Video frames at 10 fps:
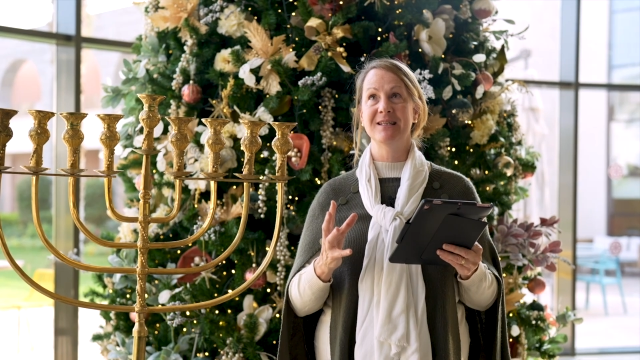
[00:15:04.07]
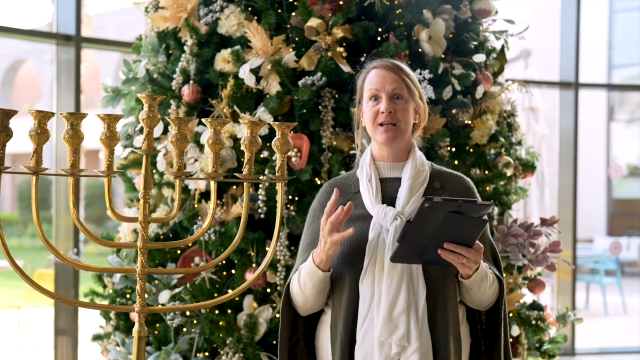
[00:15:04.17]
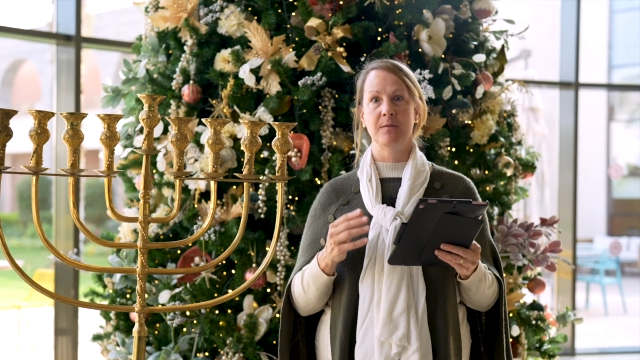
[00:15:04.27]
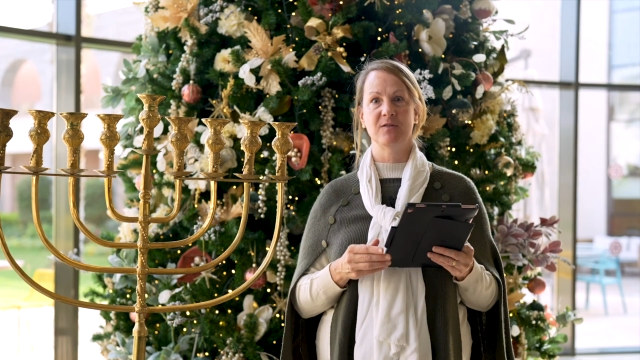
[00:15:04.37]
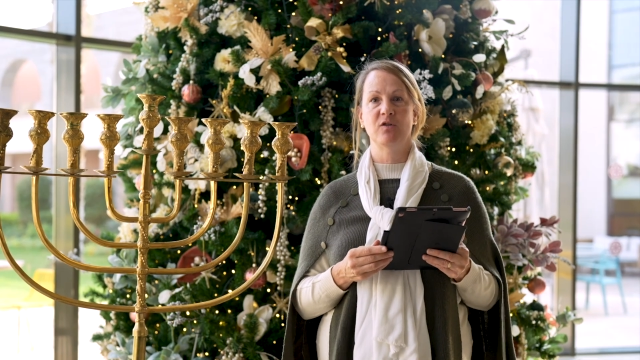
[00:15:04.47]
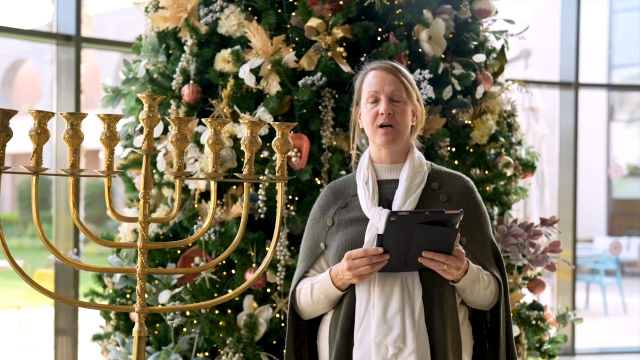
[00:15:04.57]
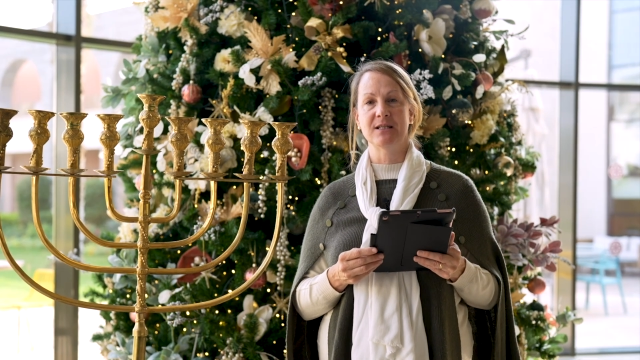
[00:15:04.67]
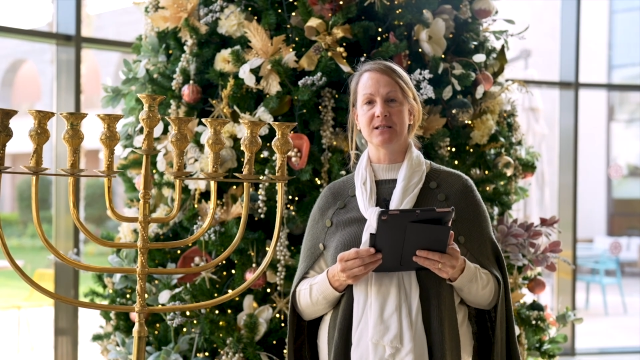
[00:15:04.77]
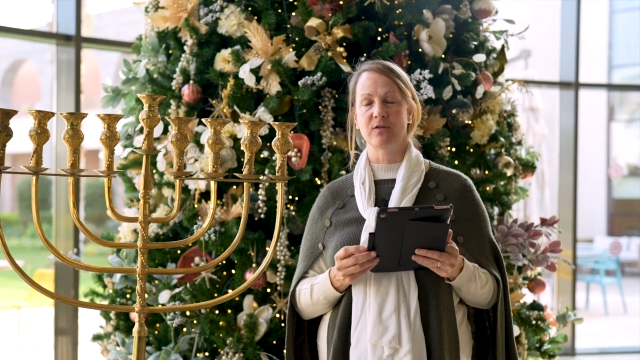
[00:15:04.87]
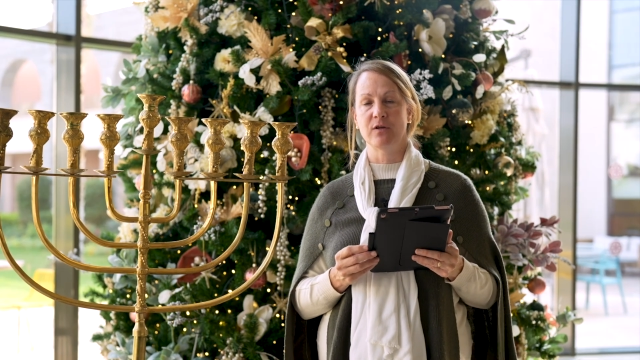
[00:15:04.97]
times of
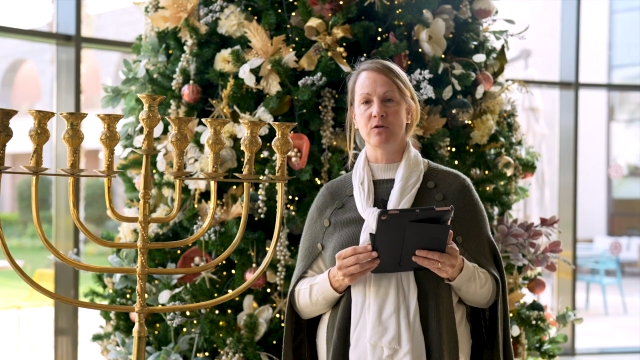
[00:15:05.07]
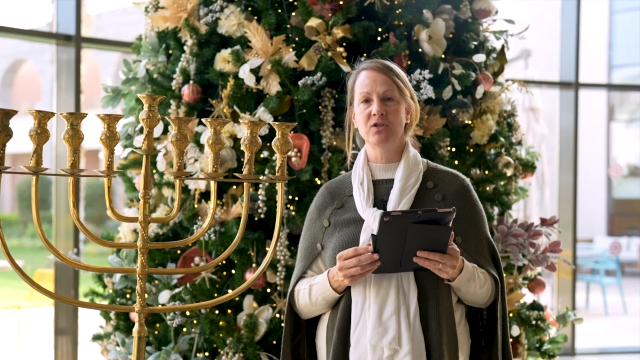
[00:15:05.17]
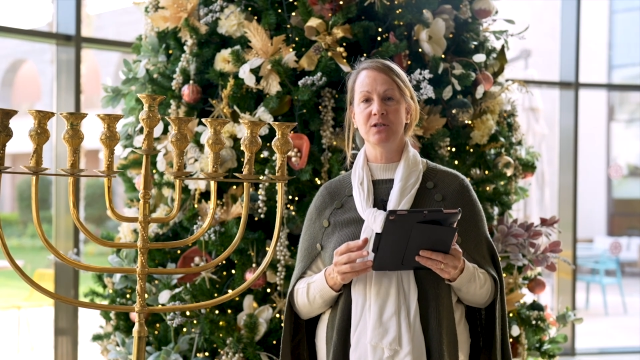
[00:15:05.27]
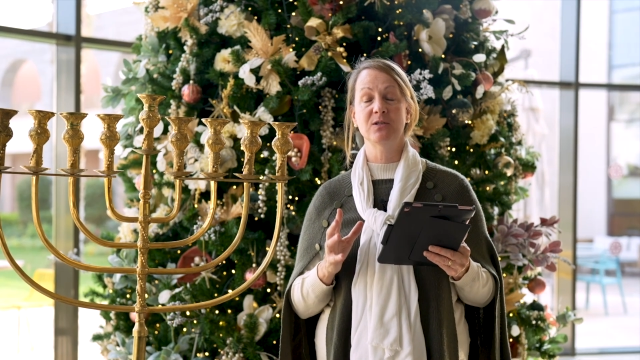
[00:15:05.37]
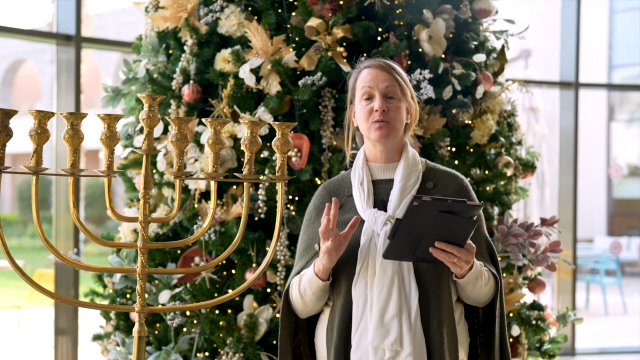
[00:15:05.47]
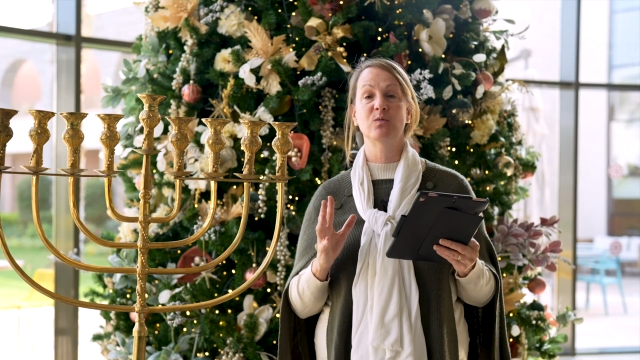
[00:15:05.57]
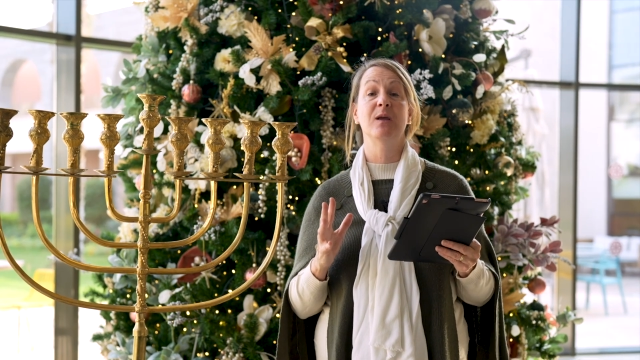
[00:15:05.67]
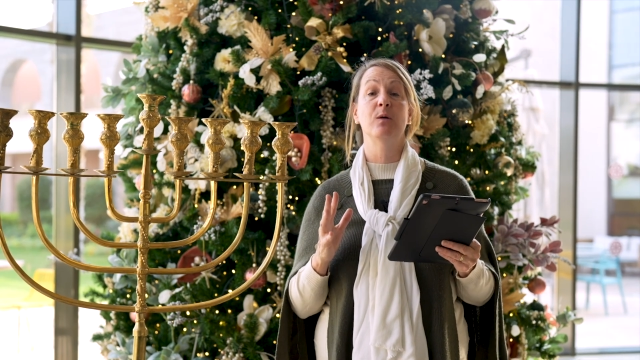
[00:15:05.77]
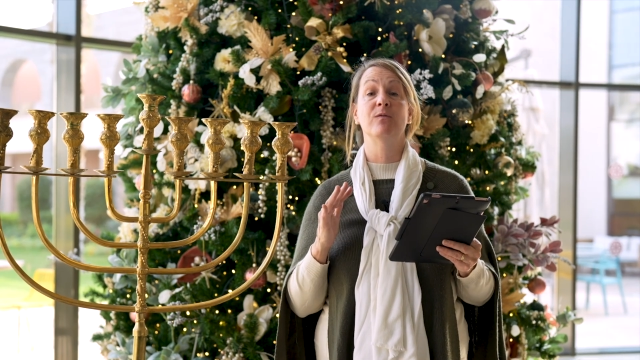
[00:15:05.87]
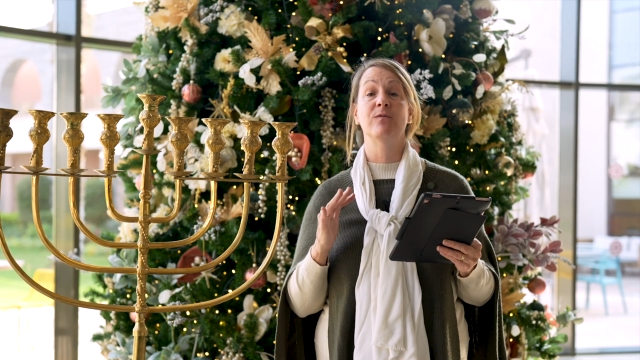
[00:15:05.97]
crisis for the Christians was when
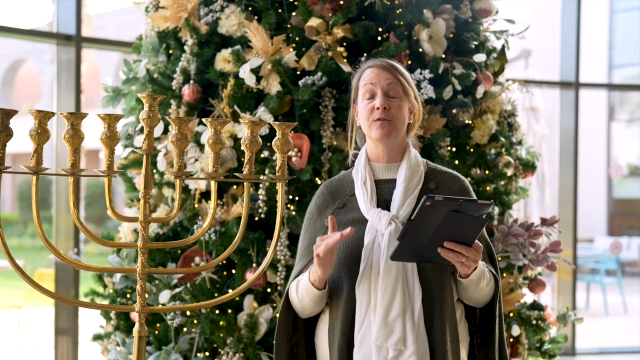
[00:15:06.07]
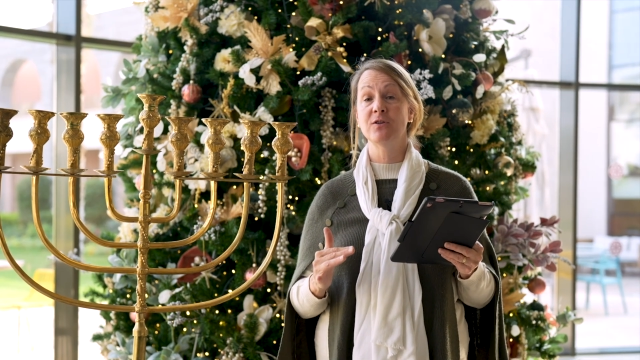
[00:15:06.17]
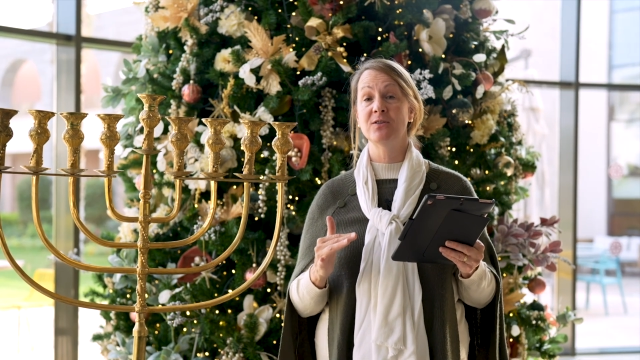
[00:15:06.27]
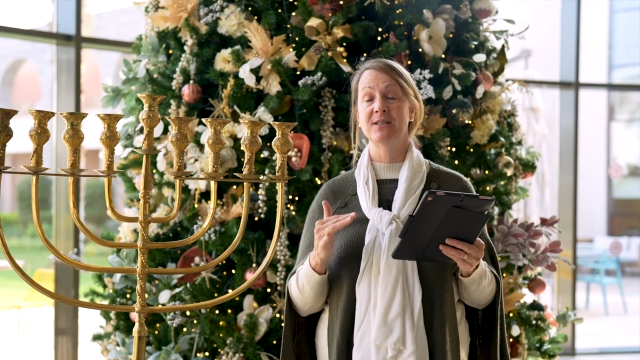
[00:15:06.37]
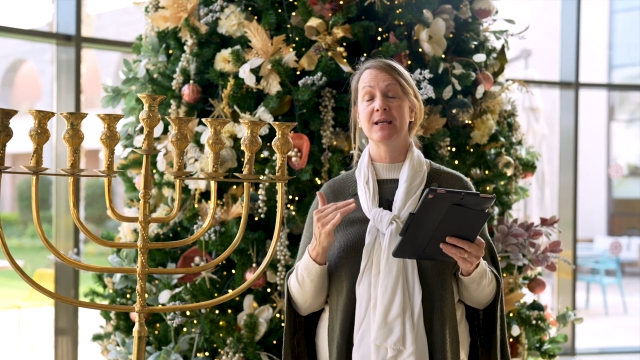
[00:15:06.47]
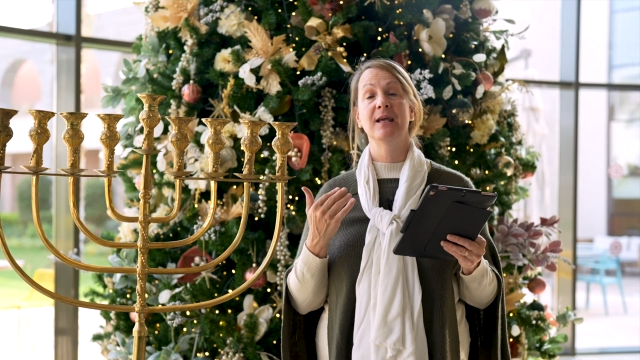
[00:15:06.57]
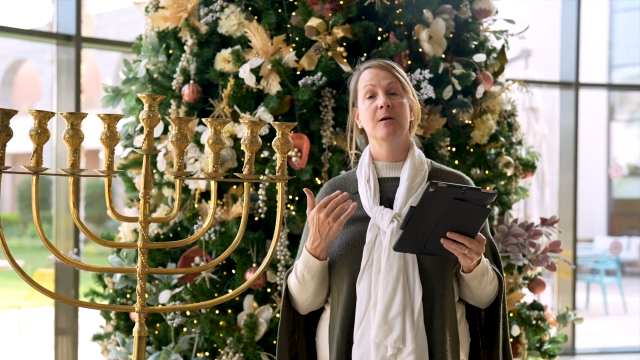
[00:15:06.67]
they were first